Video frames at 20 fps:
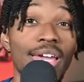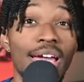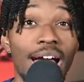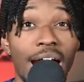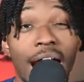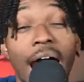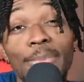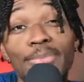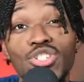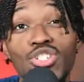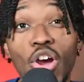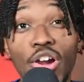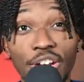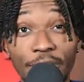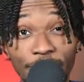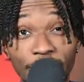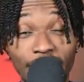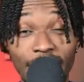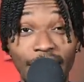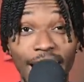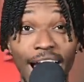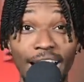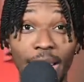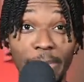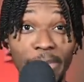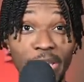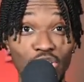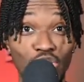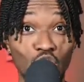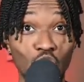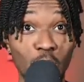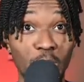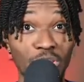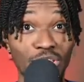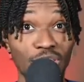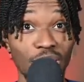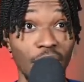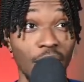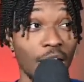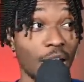I'm starting to feel like I could be a
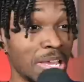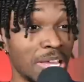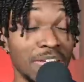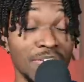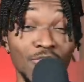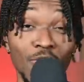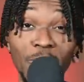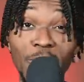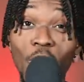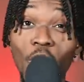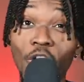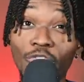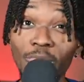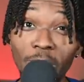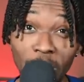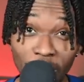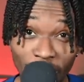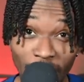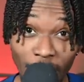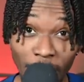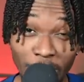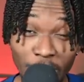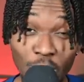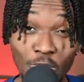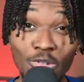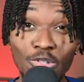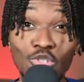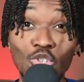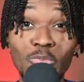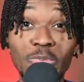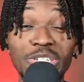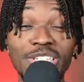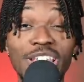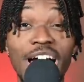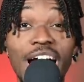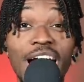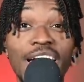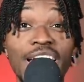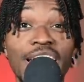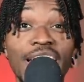superstar. It's gonna be hard for me to develop to a
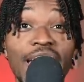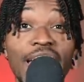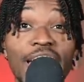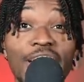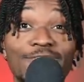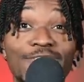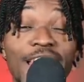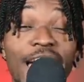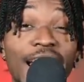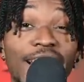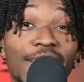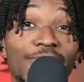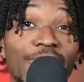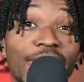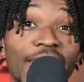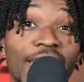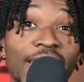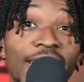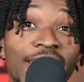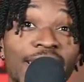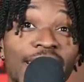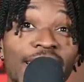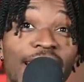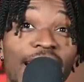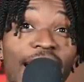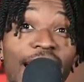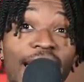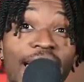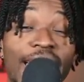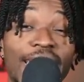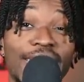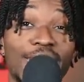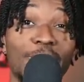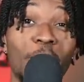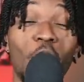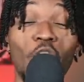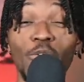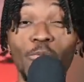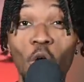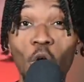superstar if Zach LaVine and
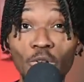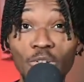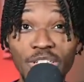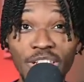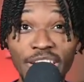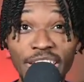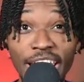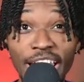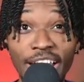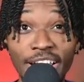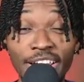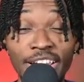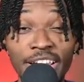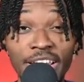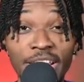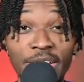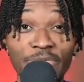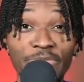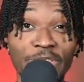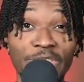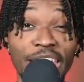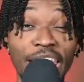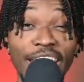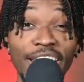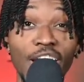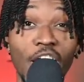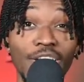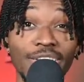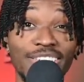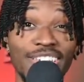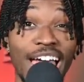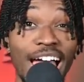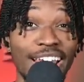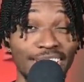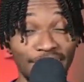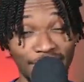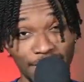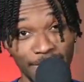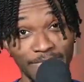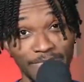DeMar DeRozan are there taking all the
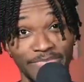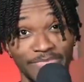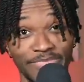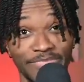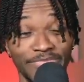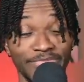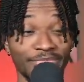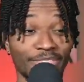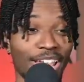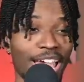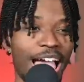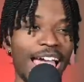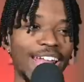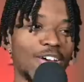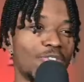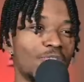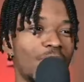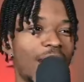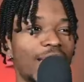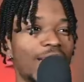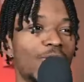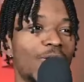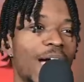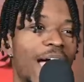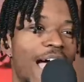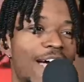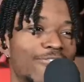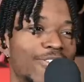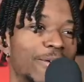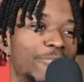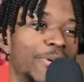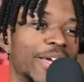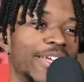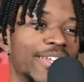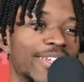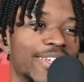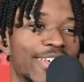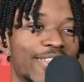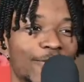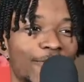shots. I don't I don't have an
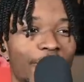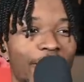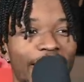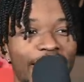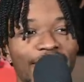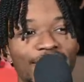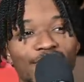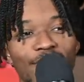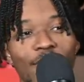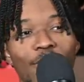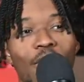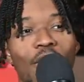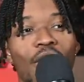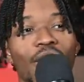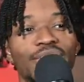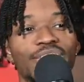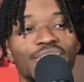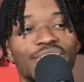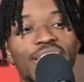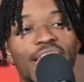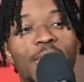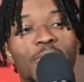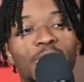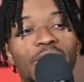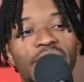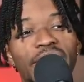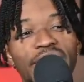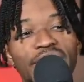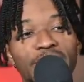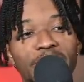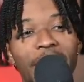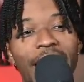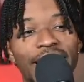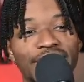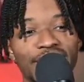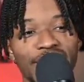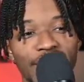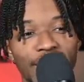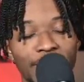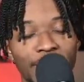opinion either way. It's so hard to say when it is my
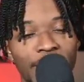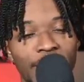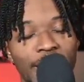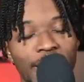team.